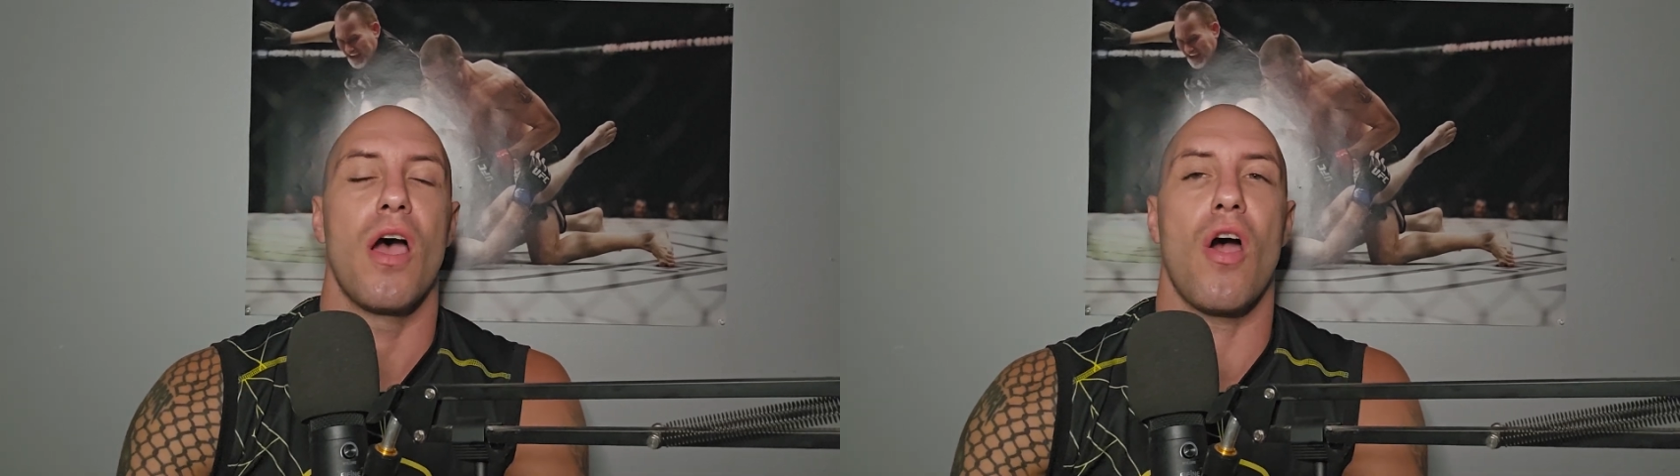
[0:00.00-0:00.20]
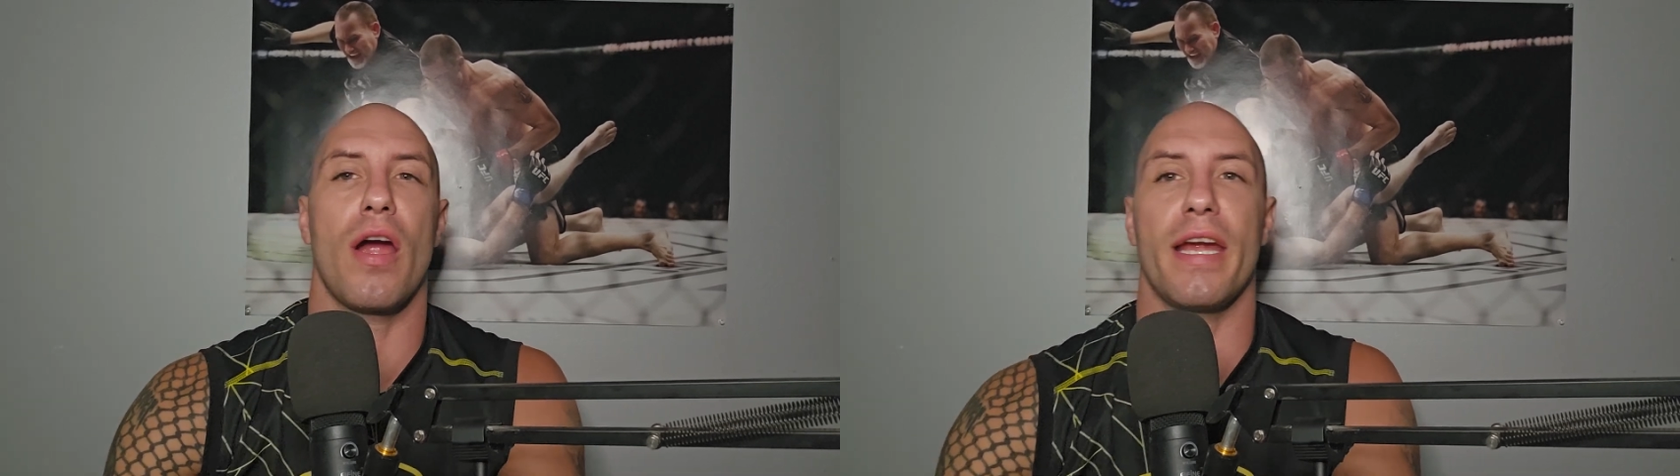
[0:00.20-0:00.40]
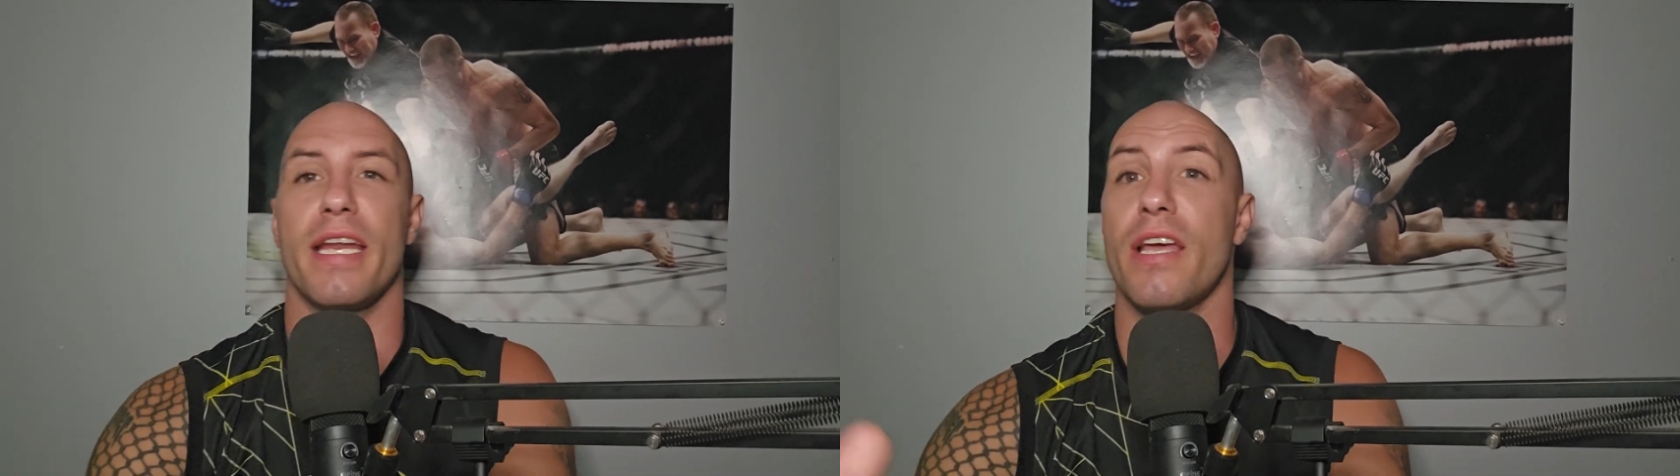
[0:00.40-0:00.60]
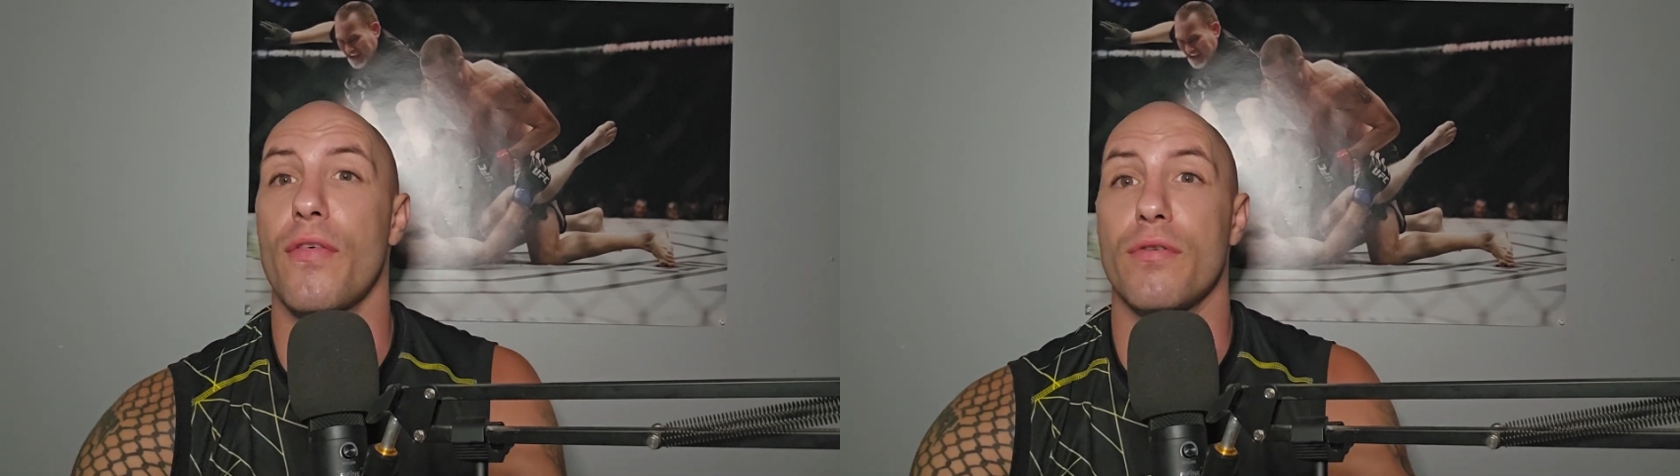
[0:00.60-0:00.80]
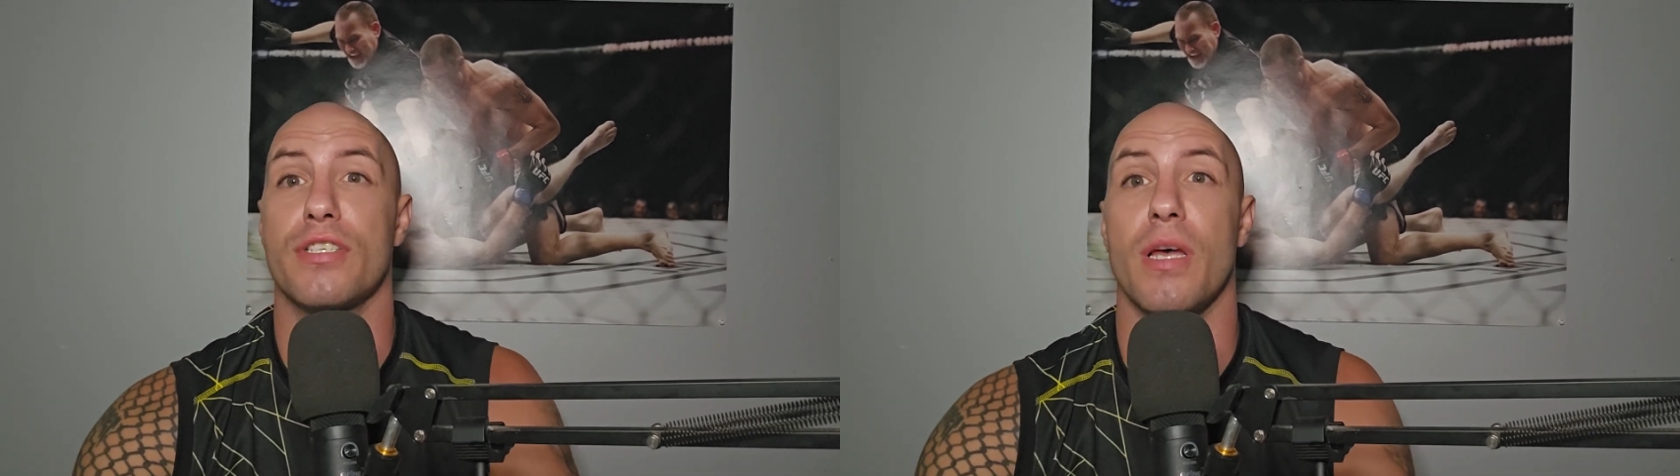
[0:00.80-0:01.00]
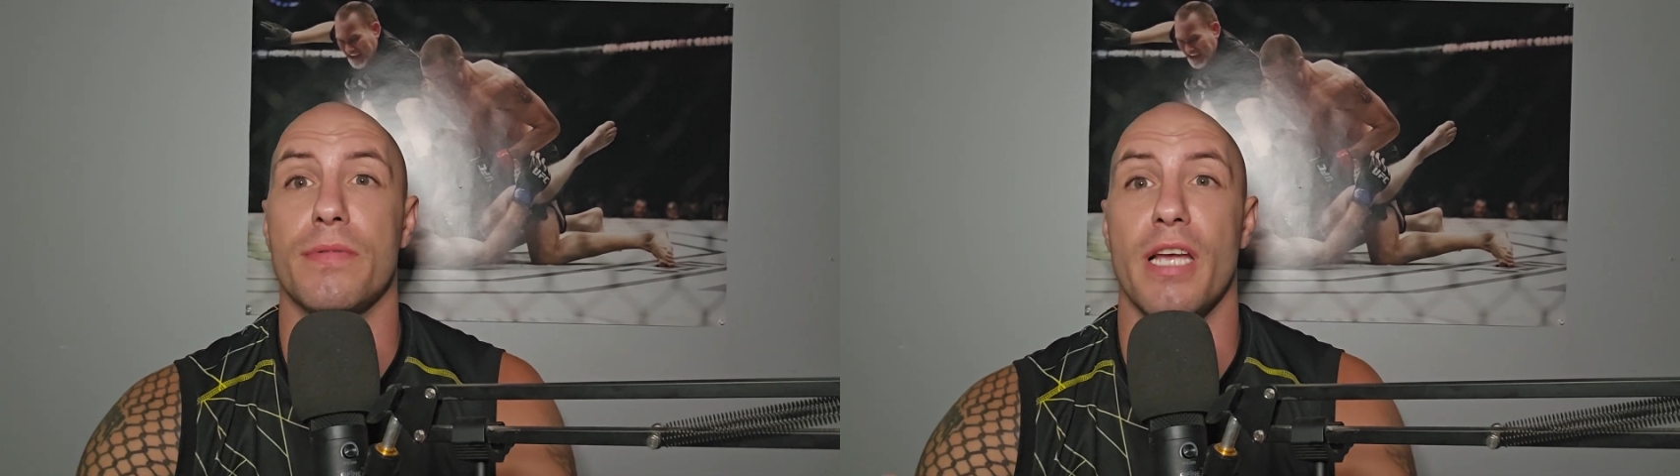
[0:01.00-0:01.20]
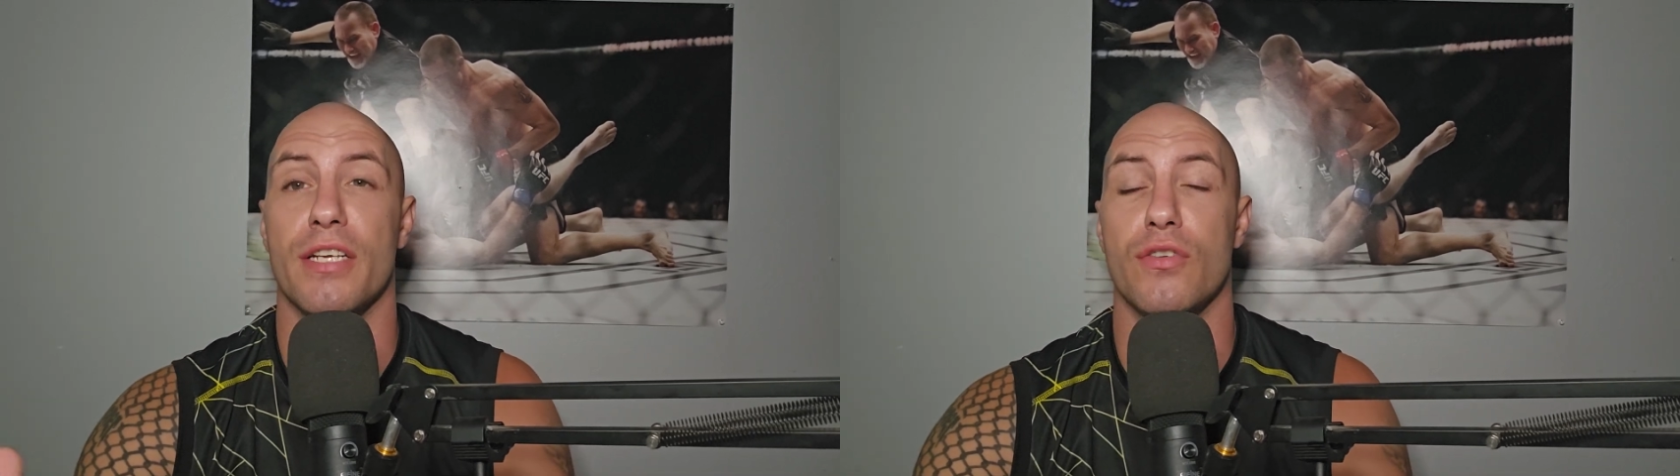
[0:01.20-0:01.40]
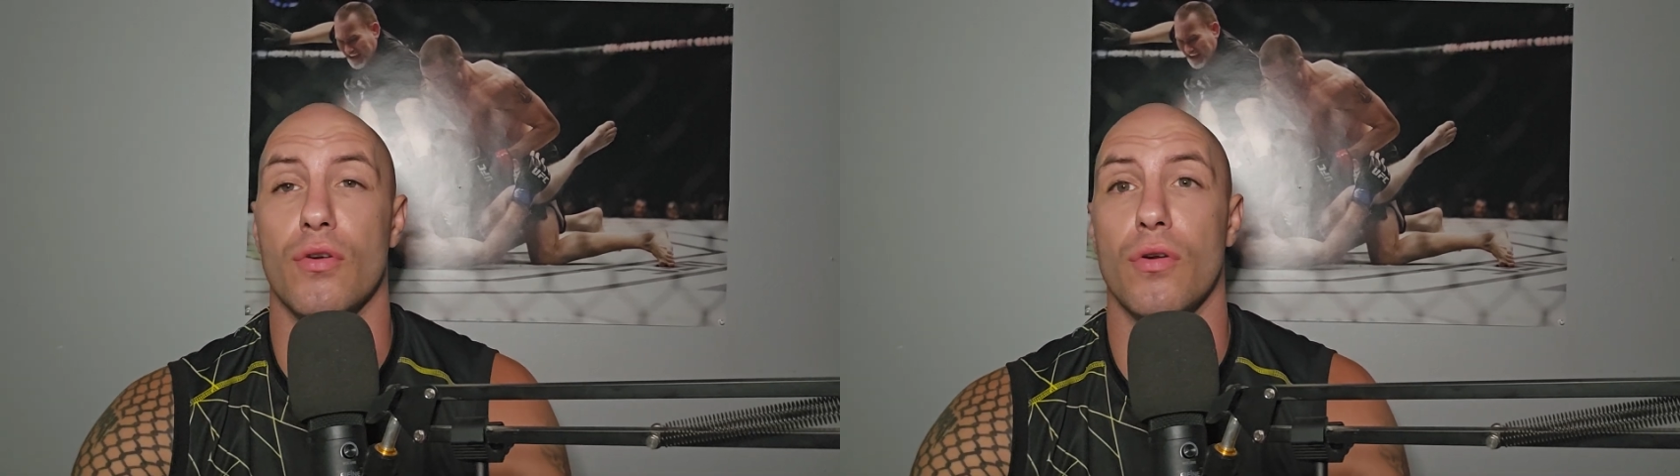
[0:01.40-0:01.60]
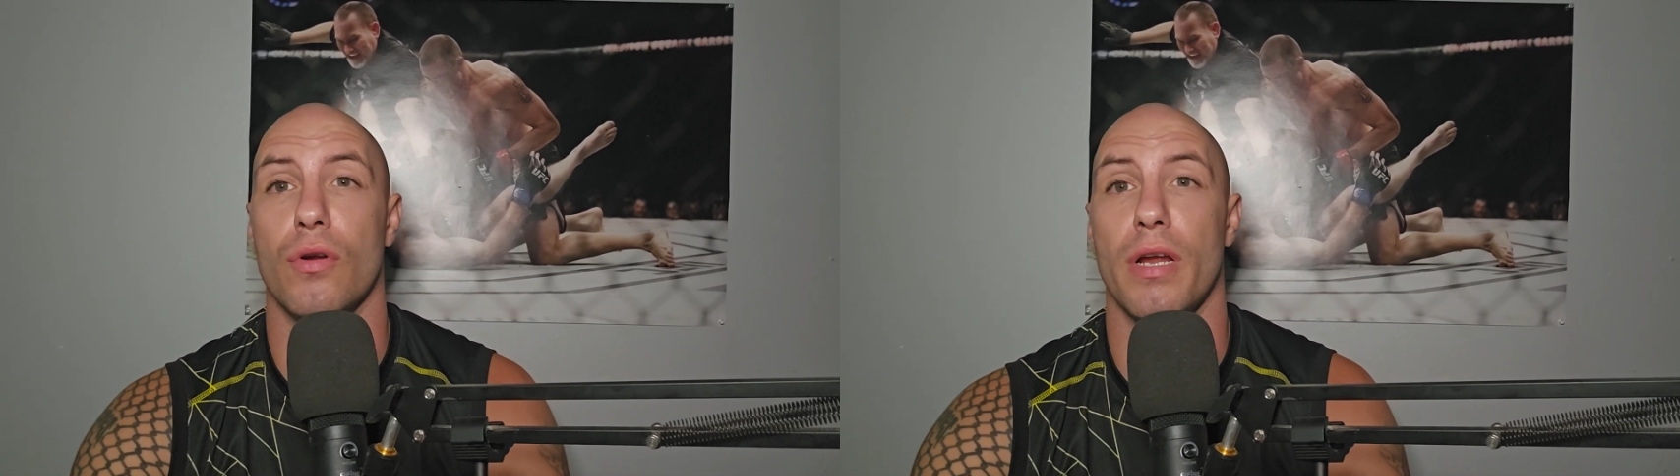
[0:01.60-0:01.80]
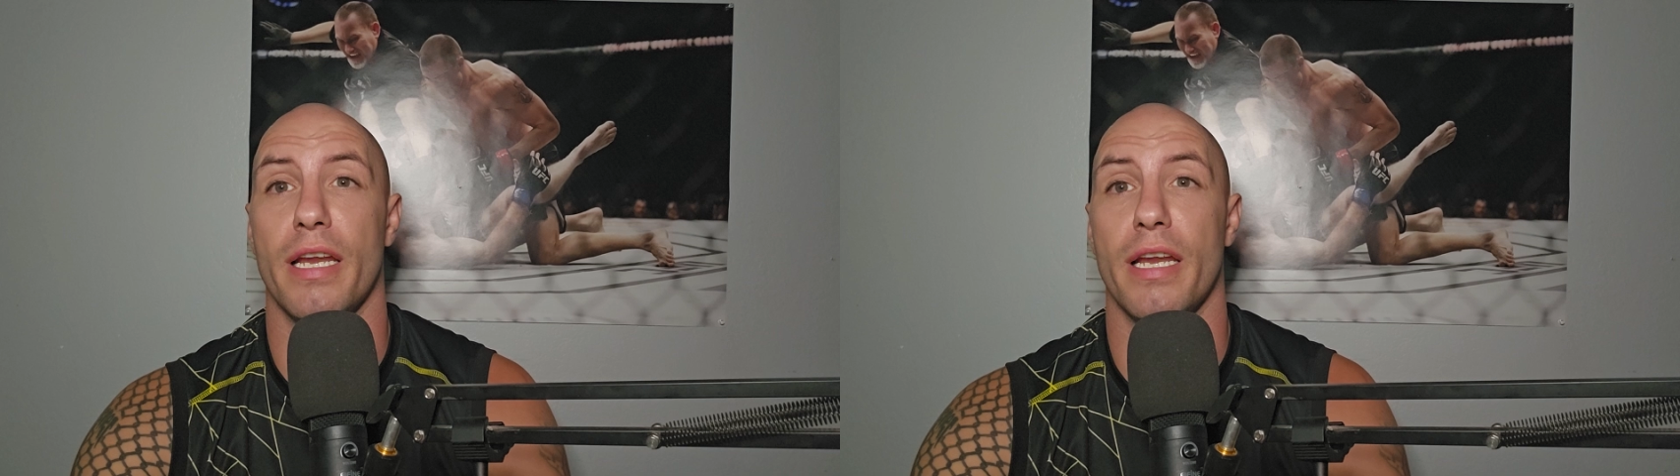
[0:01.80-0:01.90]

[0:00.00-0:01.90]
All right, any other subjects or